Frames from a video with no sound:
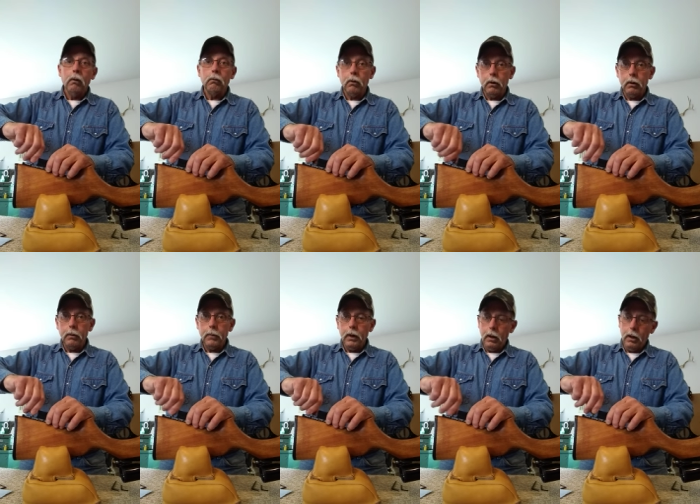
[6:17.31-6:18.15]
Run it
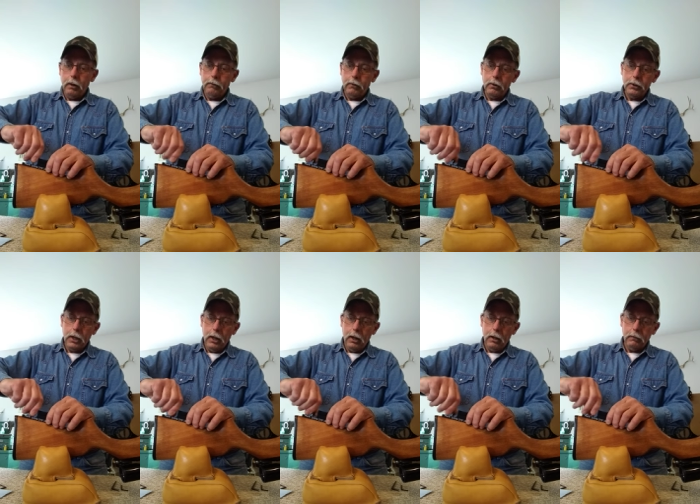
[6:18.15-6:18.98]
in by hand as far as you
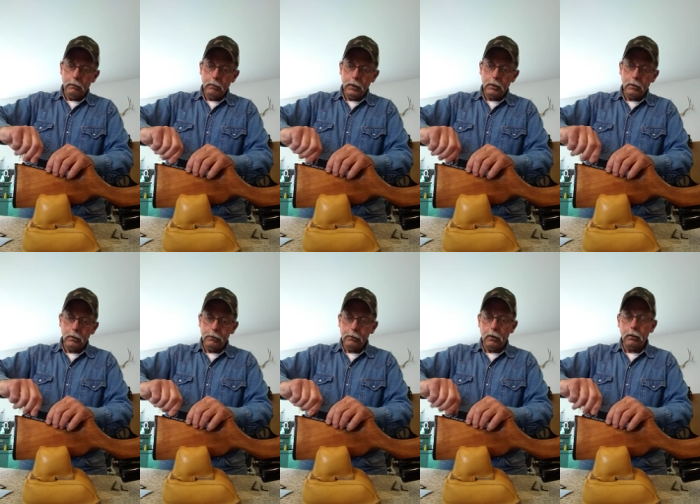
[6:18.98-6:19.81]
can. Make sure
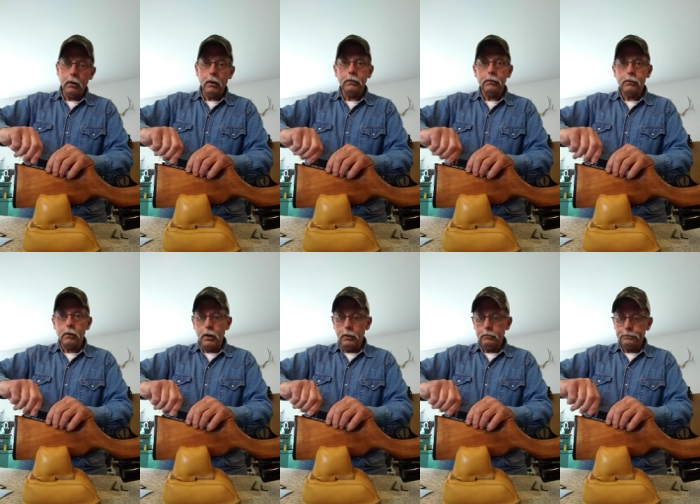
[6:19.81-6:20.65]
it's started nice and
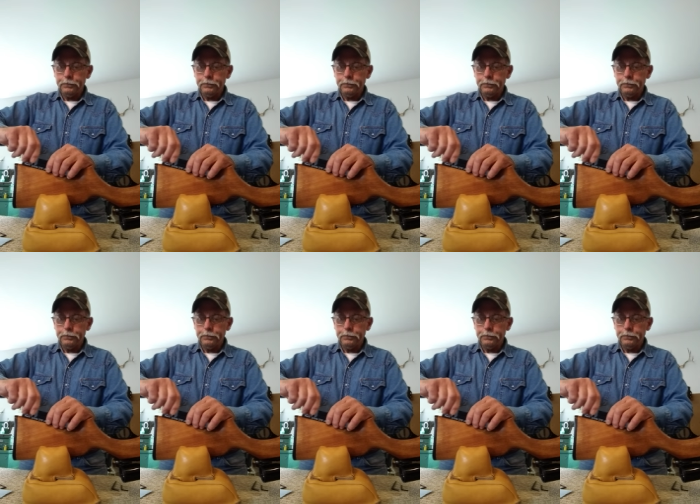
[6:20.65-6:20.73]
straight.